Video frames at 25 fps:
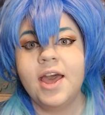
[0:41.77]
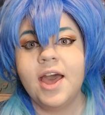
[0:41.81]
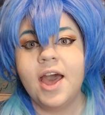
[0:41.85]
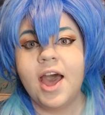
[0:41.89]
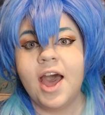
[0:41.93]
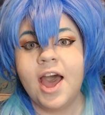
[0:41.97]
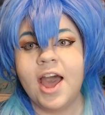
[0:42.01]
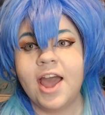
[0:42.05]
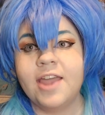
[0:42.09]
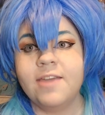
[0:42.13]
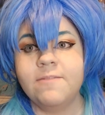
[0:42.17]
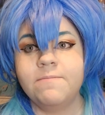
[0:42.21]

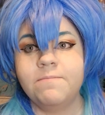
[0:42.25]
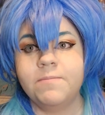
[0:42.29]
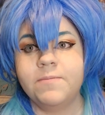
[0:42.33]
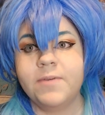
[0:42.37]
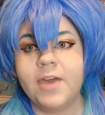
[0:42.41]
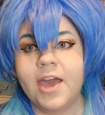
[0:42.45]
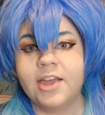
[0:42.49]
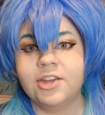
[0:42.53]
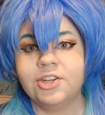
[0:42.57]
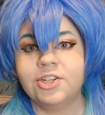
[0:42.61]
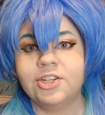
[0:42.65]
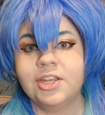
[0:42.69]
I've
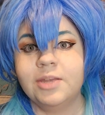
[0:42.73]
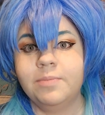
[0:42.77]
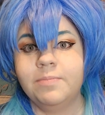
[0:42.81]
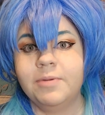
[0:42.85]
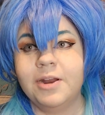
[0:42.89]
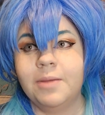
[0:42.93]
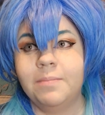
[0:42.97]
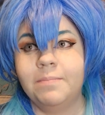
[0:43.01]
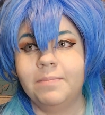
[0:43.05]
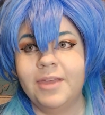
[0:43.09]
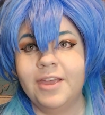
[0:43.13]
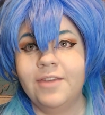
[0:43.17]
actually
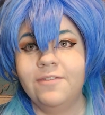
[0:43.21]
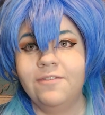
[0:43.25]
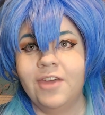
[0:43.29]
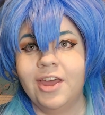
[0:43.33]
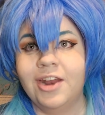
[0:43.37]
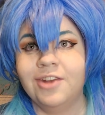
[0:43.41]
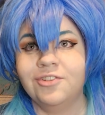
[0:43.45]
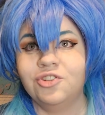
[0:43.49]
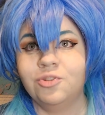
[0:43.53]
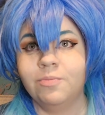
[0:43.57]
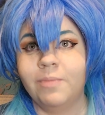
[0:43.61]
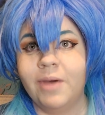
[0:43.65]
been a big
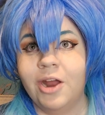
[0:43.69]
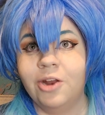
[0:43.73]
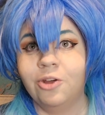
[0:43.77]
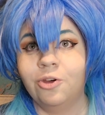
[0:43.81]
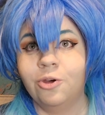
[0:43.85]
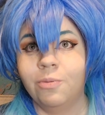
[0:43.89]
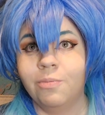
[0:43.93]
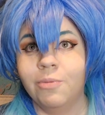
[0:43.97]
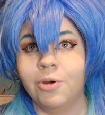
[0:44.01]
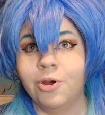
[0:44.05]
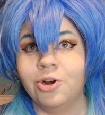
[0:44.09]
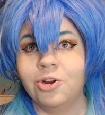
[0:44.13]
fan of
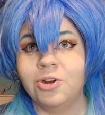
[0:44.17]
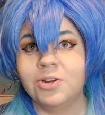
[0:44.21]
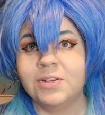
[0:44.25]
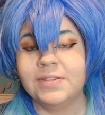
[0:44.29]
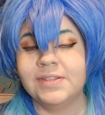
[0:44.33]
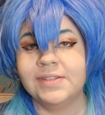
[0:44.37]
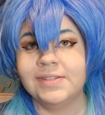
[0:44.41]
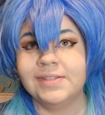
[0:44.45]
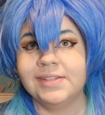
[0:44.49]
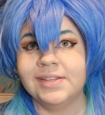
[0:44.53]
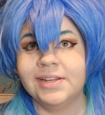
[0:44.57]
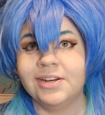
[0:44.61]
Dramatical Murder
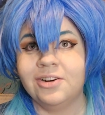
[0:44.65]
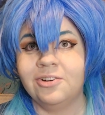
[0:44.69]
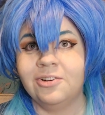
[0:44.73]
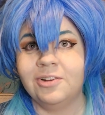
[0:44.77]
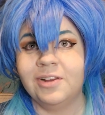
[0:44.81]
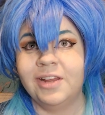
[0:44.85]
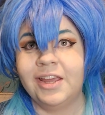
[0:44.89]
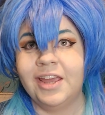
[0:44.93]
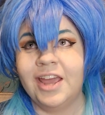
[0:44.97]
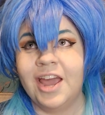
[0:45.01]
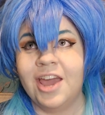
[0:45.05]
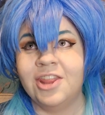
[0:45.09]
since
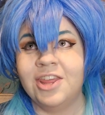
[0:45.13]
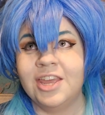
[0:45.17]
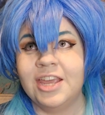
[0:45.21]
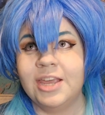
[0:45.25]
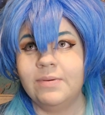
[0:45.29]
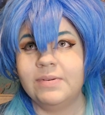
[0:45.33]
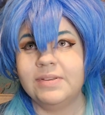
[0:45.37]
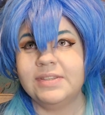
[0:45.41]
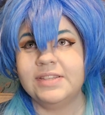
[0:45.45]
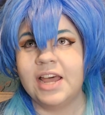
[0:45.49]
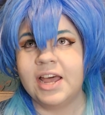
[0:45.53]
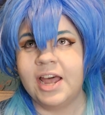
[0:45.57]
literally, I think
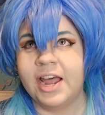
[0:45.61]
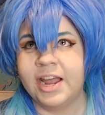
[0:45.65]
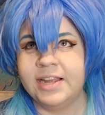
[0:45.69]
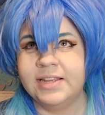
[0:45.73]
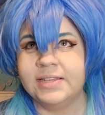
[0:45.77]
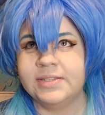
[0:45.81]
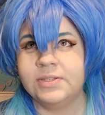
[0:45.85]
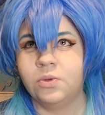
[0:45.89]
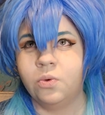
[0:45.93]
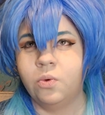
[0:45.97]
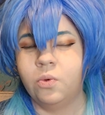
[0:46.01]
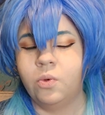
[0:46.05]
it was high
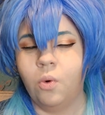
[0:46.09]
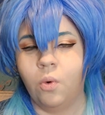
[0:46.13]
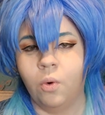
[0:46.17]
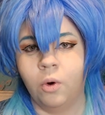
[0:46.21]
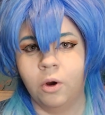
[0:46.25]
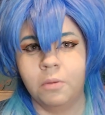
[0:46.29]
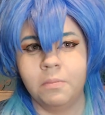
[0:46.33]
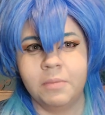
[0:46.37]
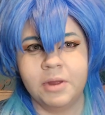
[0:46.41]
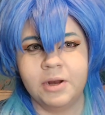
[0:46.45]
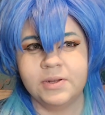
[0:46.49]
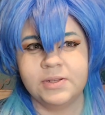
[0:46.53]
school
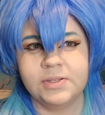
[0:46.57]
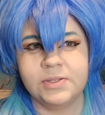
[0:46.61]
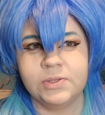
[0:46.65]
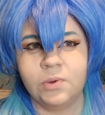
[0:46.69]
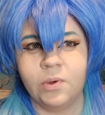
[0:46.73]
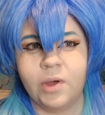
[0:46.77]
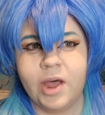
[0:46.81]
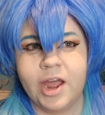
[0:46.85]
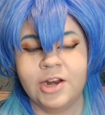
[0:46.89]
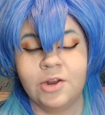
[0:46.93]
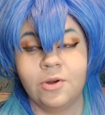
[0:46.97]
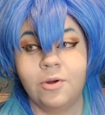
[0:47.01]
or middle
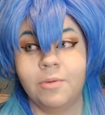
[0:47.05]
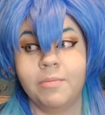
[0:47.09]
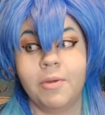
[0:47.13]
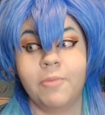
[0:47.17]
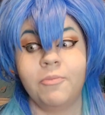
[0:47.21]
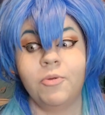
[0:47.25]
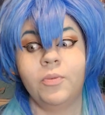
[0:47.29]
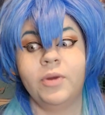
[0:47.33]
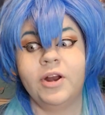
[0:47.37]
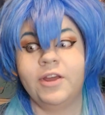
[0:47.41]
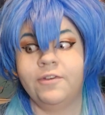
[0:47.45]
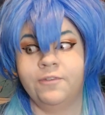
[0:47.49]
school. I don't
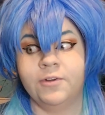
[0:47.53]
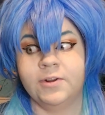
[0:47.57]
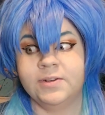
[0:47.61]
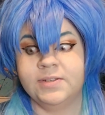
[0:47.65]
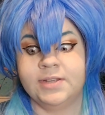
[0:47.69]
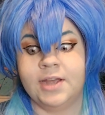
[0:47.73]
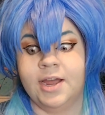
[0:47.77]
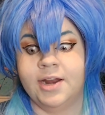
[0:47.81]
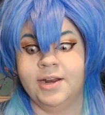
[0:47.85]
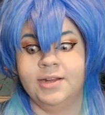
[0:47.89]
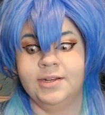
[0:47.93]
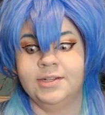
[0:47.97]
remember when I
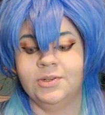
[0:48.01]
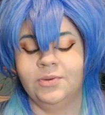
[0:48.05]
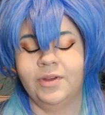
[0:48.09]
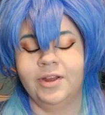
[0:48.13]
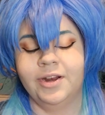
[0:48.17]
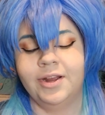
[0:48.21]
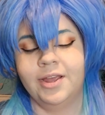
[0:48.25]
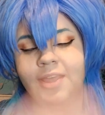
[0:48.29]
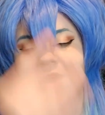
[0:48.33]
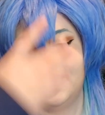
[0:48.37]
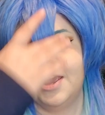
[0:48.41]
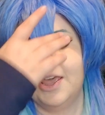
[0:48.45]
first got into
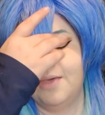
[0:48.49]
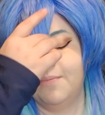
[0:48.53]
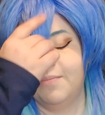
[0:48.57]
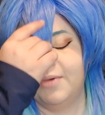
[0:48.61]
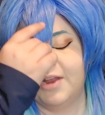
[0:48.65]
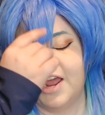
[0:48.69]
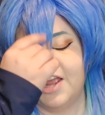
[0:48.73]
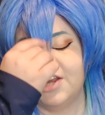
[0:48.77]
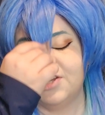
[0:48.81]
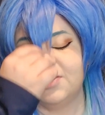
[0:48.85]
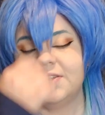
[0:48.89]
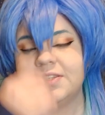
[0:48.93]
it,
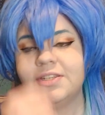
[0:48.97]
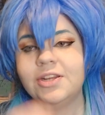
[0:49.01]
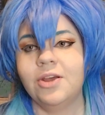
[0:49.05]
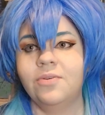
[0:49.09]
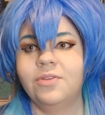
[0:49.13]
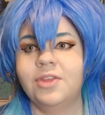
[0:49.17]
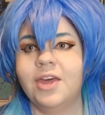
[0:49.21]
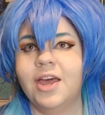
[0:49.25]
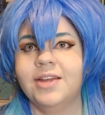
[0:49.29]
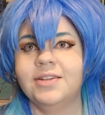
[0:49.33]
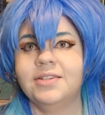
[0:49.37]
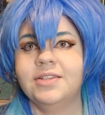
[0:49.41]
but I just
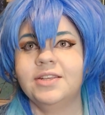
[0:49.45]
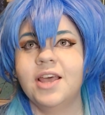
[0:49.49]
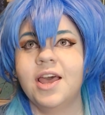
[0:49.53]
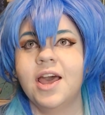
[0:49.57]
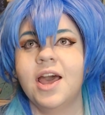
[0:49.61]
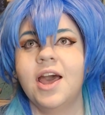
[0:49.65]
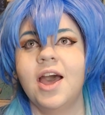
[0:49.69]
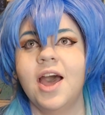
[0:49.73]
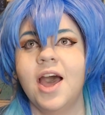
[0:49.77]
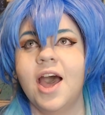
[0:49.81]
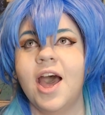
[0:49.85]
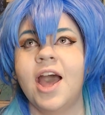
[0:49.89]
know that
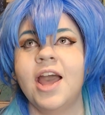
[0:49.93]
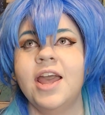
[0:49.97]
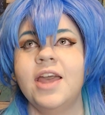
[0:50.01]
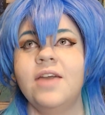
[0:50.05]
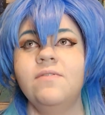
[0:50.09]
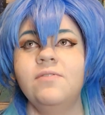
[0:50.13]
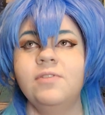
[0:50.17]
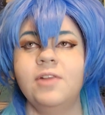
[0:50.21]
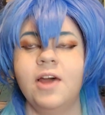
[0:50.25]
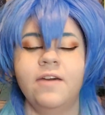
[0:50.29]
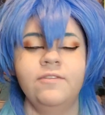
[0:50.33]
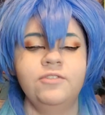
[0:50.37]
I
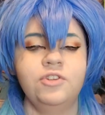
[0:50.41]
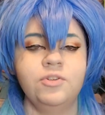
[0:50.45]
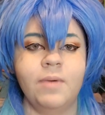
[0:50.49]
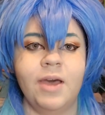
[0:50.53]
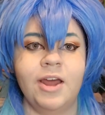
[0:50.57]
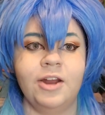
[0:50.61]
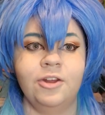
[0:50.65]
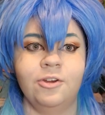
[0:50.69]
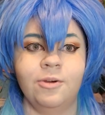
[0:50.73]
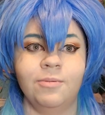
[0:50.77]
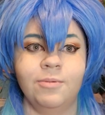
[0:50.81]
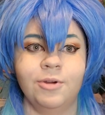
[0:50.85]
have loved
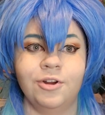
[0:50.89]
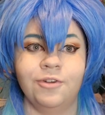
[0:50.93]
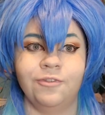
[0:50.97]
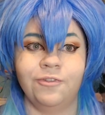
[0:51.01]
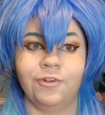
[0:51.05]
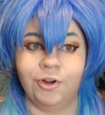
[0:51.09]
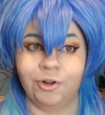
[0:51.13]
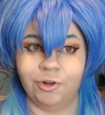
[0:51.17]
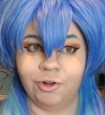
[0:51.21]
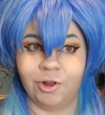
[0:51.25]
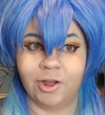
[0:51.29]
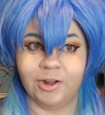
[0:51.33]
Dramatical Murder
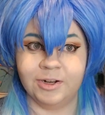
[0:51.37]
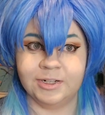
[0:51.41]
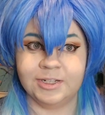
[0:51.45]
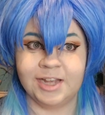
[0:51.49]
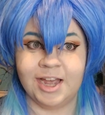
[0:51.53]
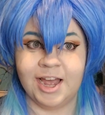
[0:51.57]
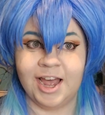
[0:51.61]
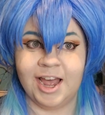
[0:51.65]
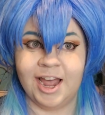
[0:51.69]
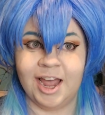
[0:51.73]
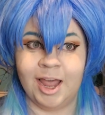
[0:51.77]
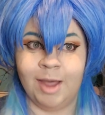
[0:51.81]
for a long
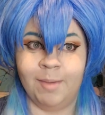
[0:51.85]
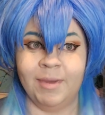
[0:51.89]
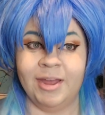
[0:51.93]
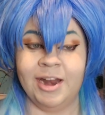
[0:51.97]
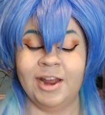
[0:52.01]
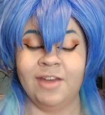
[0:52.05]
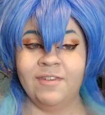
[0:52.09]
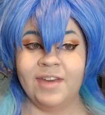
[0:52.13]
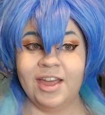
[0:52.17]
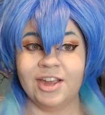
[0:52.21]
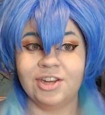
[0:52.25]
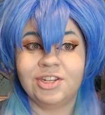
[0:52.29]
time,
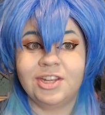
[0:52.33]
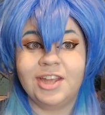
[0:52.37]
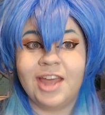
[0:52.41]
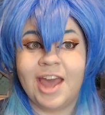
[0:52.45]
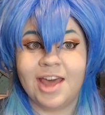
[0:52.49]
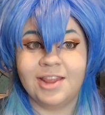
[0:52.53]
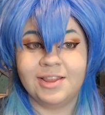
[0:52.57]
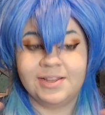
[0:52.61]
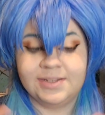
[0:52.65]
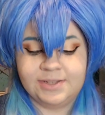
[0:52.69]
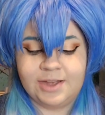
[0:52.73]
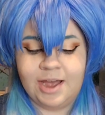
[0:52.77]
and I've actually
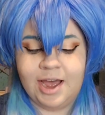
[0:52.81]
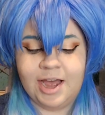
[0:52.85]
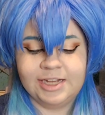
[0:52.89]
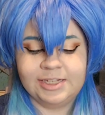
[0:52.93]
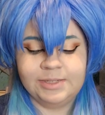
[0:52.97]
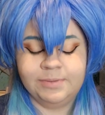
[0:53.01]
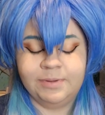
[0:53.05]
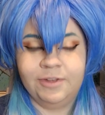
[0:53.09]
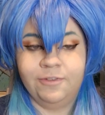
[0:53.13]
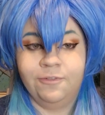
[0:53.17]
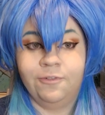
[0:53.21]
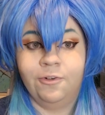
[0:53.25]
had this
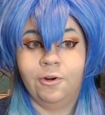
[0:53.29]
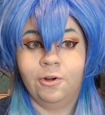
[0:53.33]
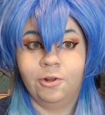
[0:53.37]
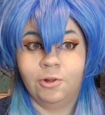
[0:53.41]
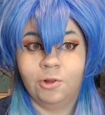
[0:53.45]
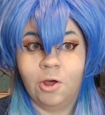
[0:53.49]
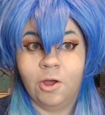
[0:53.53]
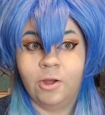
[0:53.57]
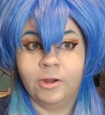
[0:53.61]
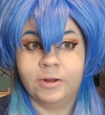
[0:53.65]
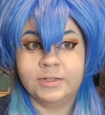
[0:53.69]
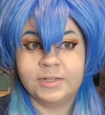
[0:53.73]
cosplay for a
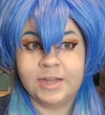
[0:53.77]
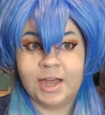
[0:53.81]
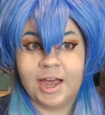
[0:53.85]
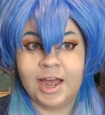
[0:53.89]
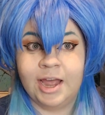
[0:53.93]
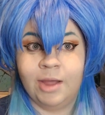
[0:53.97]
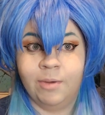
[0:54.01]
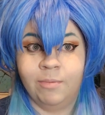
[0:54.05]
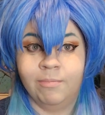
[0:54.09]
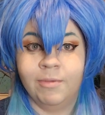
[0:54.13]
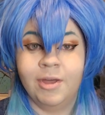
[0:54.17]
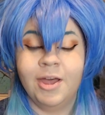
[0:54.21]
long
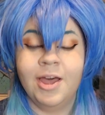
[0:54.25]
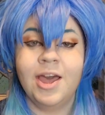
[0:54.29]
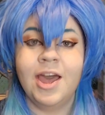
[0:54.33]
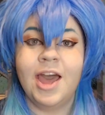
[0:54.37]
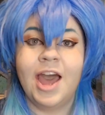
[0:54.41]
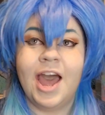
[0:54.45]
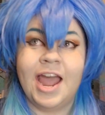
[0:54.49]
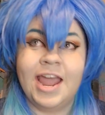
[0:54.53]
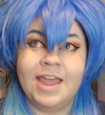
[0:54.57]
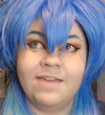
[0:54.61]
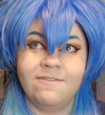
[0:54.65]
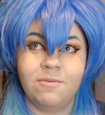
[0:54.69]
time.
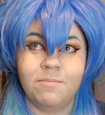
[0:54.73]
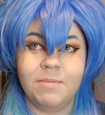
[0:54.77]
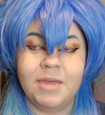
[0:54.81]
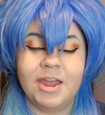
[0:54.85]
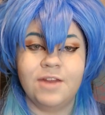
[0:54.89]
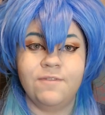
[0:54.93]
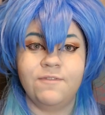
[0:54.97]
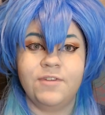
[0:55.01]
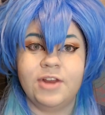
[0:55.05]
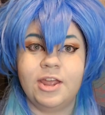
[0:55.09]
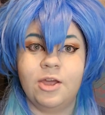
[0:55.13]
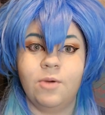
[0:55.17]
I even
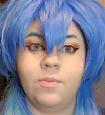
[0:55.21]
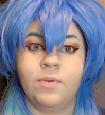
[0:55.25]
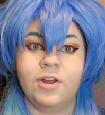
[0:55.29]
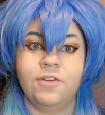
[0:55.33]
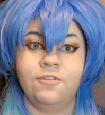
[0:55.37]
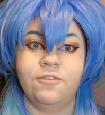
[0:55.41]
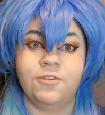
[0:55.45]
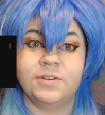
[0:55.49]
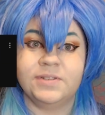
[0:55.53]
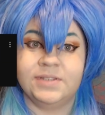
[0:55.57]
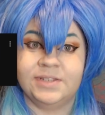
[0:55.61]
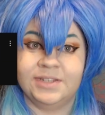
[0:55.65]
made a video when
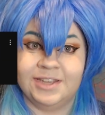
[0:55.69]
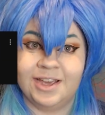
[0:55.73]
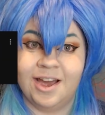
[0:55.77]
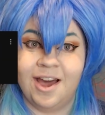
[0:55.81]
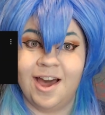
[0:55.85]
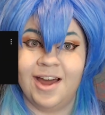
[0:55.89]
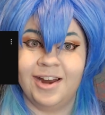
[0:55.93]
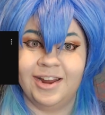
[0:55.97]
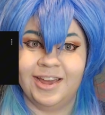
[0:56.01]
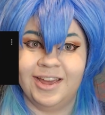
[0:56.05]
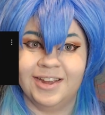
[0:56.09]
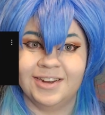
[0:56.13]
I first
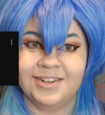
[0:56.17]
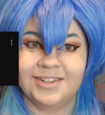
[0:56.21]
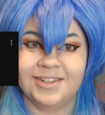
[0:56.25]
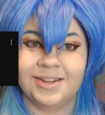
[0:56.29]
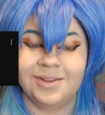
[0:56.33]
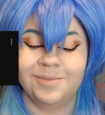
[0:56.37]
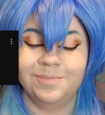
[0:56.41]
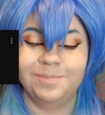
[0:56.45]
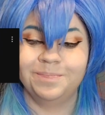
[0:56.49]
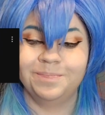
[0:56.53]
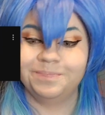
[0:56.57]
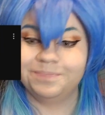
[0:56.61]
got it.